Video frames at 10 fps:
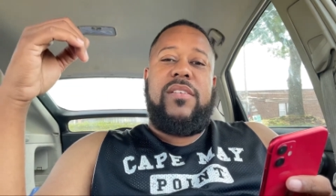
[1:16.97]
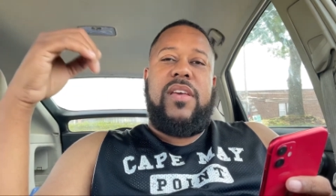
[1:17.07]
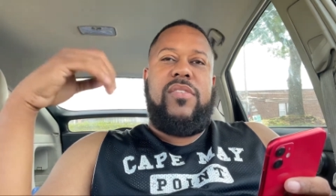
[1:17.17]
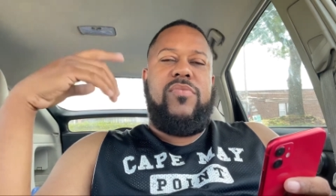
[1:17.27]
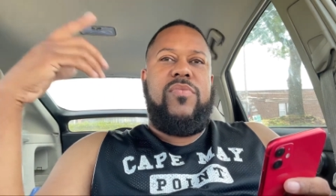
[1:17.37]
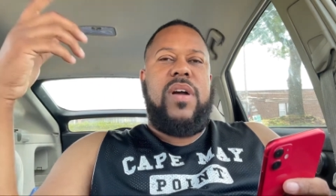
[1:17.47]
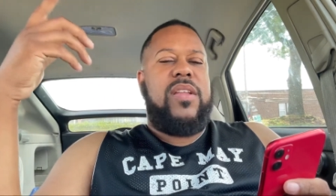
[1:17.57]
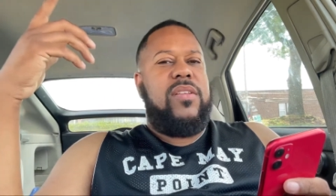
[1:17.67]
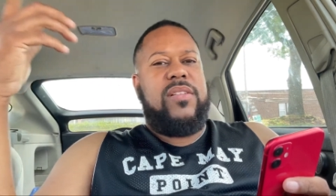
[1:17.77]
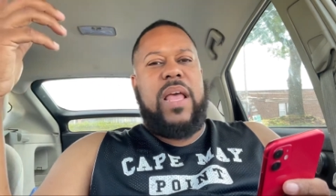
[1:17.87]
And dude kind
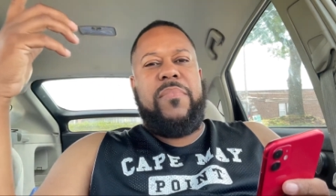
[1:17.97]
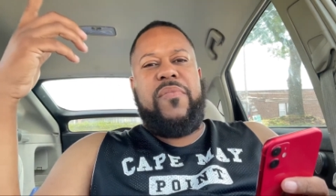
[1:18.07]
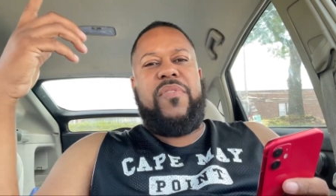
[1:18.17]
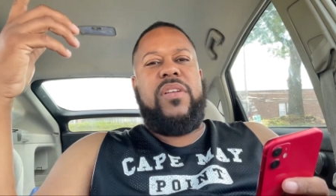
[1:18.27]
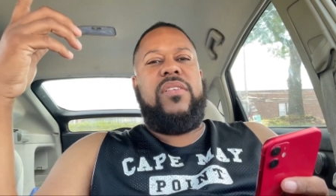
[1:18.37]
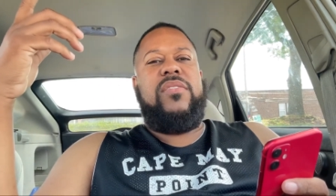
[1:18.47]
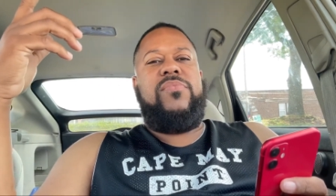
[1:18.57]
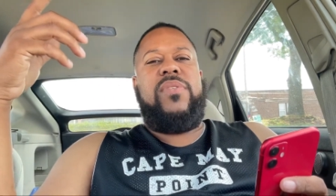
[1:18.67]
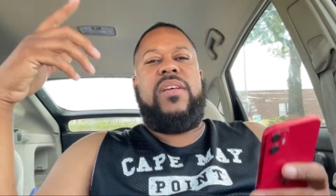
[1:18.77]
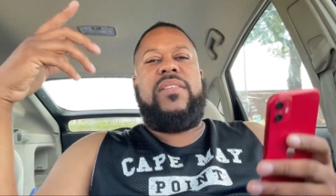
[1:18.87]
of looked at me funny
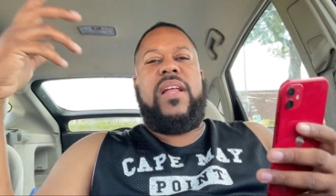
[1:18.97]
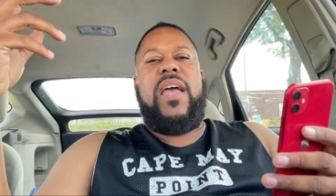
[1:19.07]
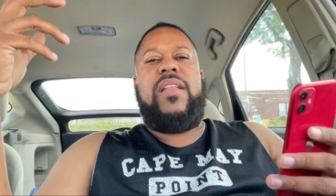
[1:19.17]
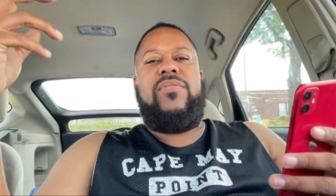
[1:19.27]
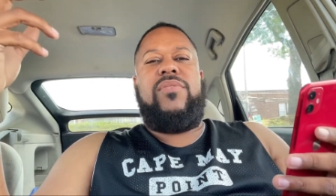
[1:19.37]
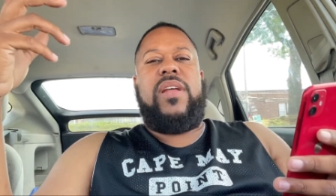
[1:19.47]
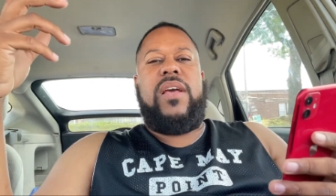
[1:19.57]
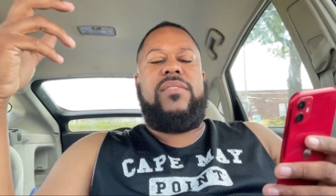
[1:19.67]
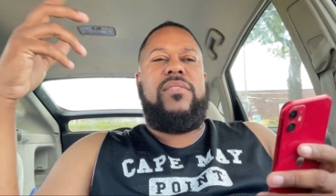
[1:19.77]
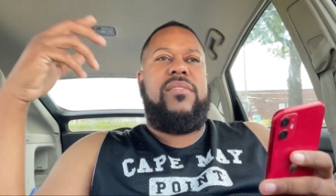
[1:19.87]
when I said I had a
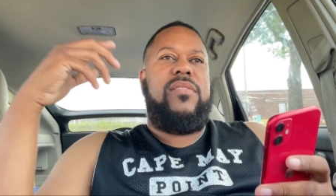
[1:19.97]
DoorDash.